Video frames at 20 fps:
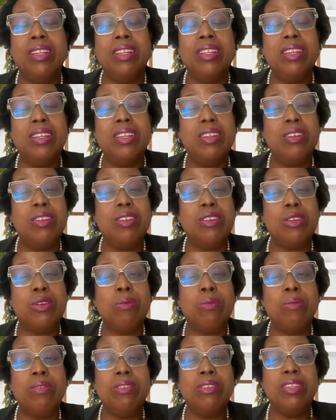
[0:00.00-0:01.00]
they
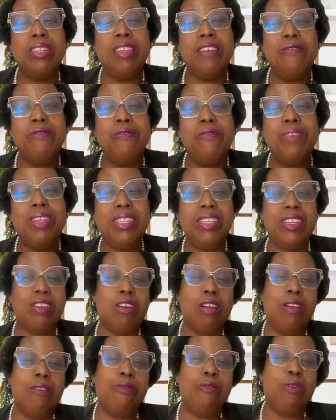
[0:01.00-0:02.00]
don't see the
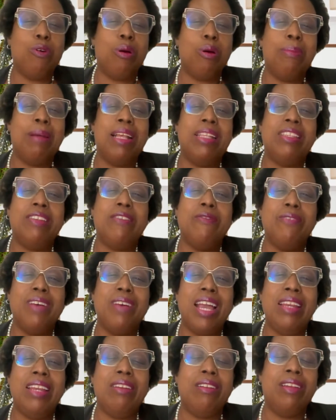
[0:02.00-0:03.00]
physical form as a
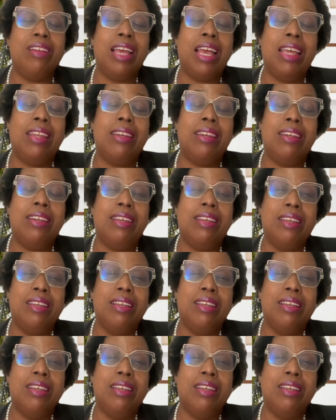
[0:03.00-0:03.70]
final and